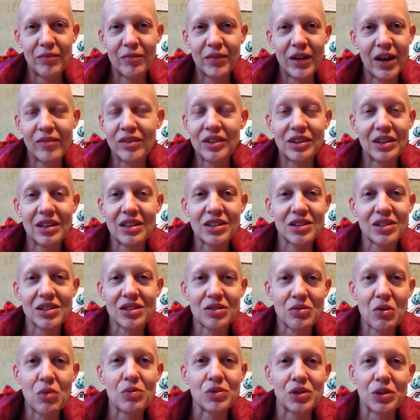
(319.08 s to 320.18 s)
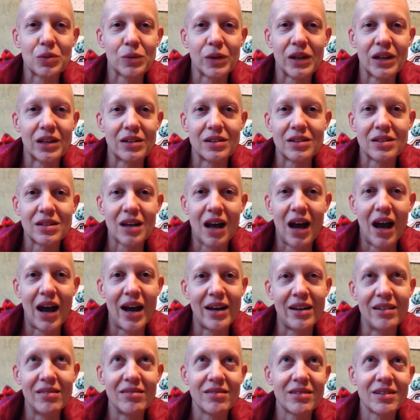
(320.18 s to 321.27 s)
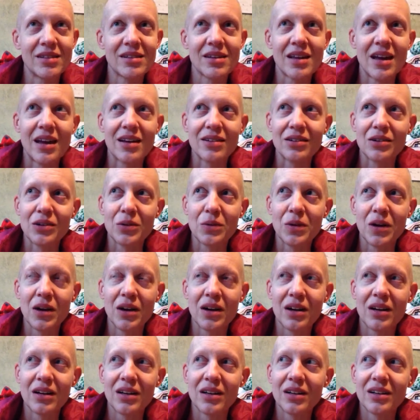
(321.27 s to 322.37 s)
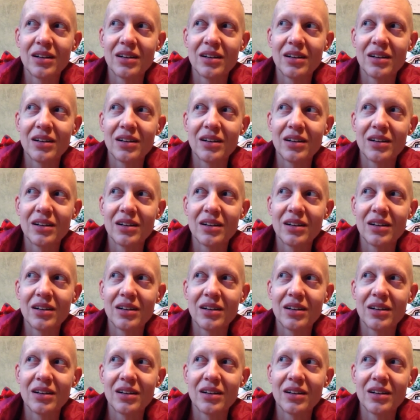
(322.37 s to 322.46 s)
everything's thrown to the wind. I can't go to work.